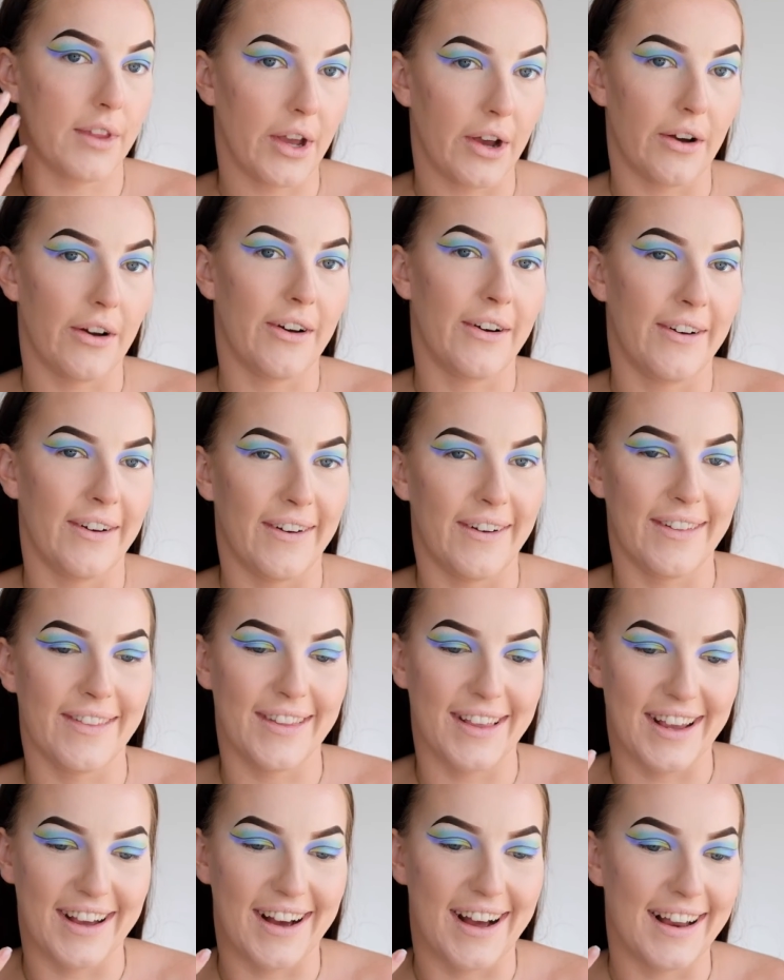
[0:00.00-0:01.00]
on
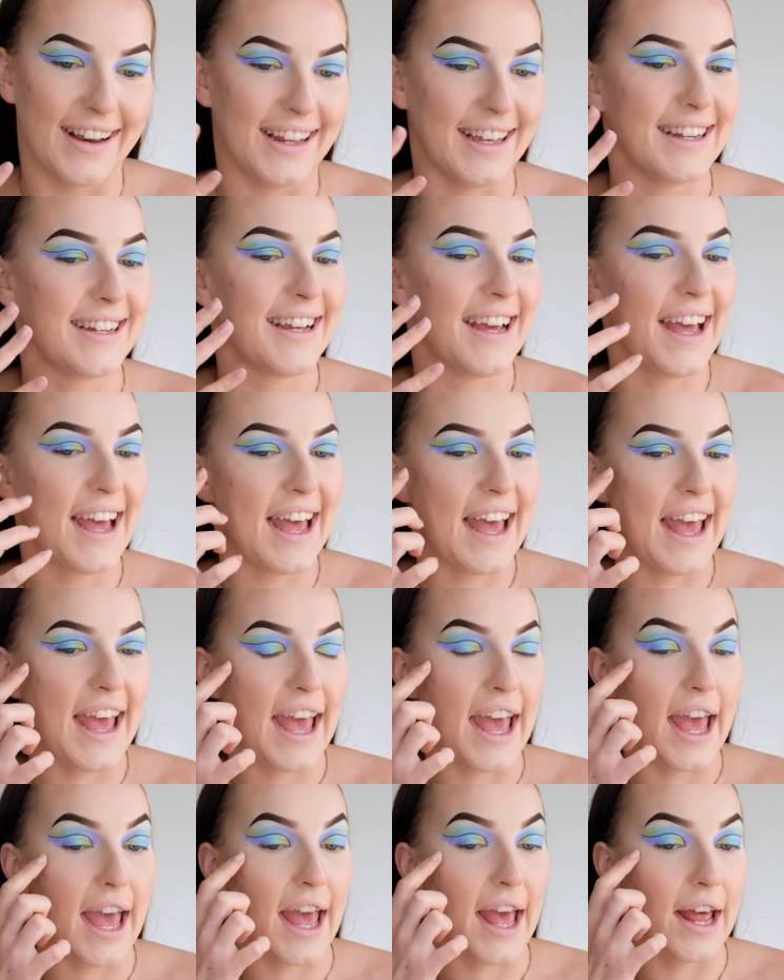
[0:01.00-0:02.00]
the eyelid,
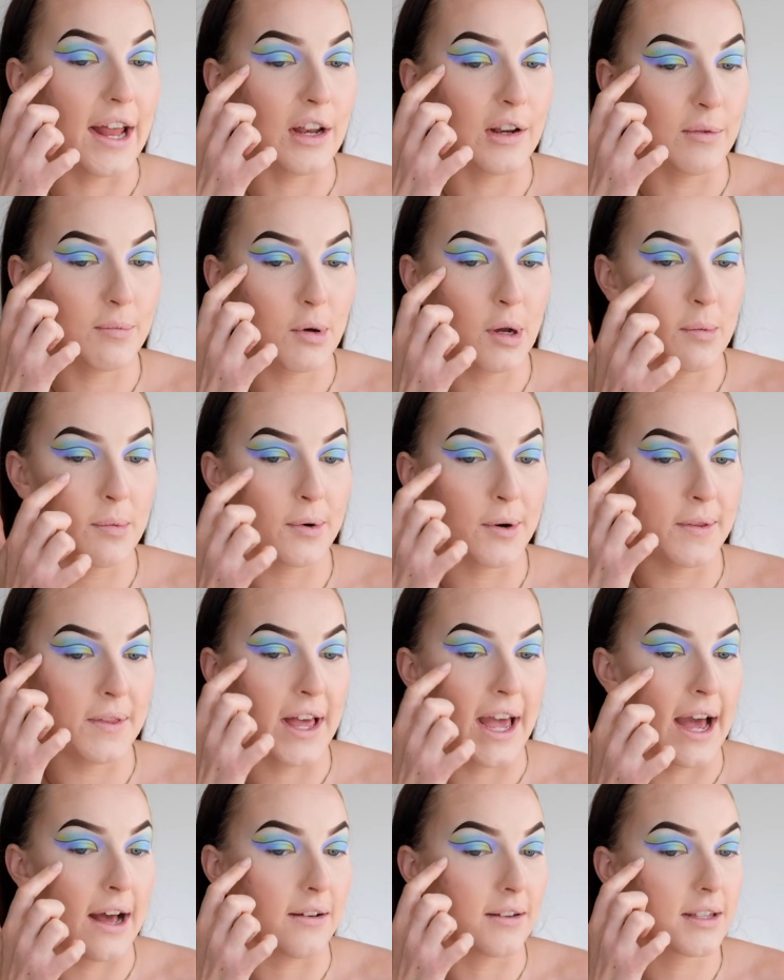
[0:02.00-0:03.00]
and purple on
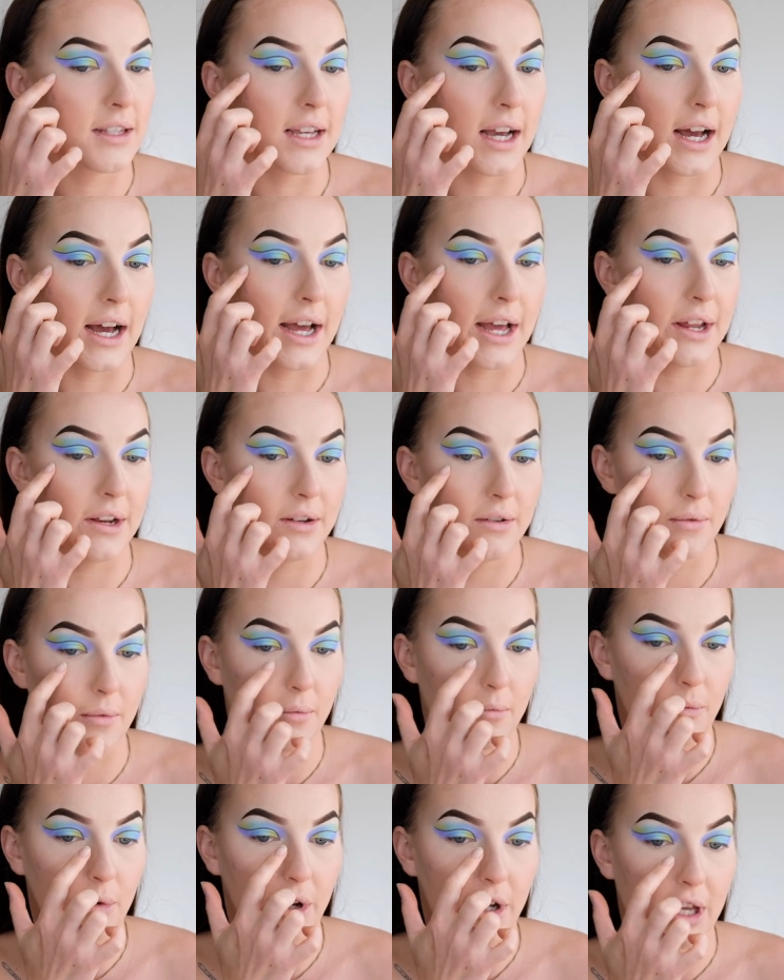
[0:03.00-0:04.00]
the outside,
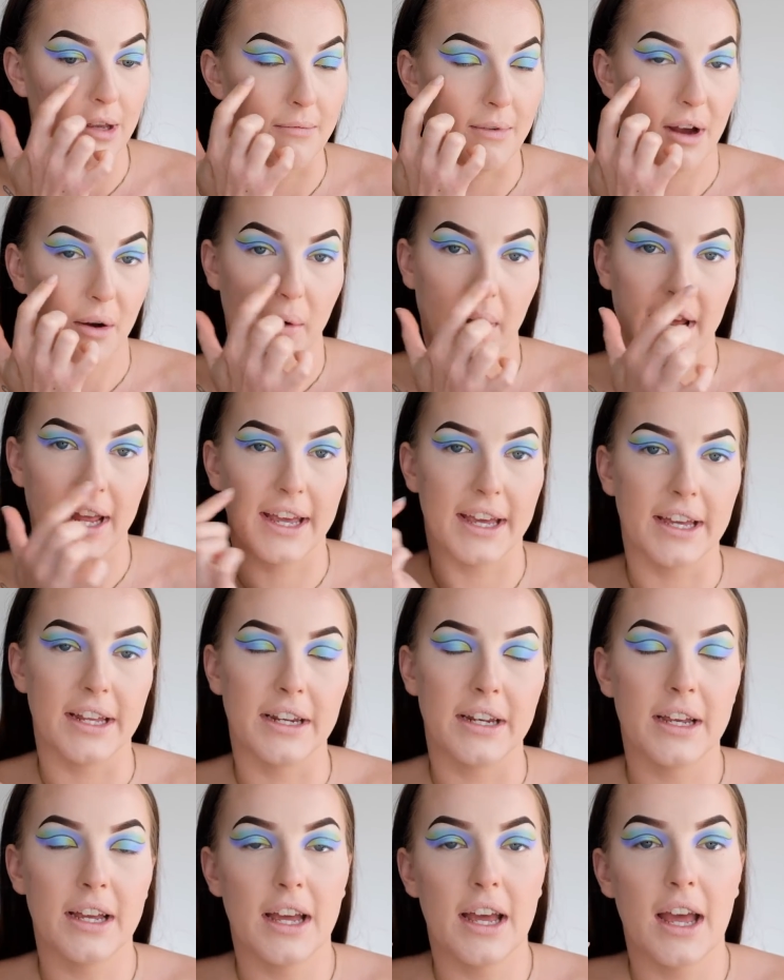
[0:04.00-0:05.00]
working my way in.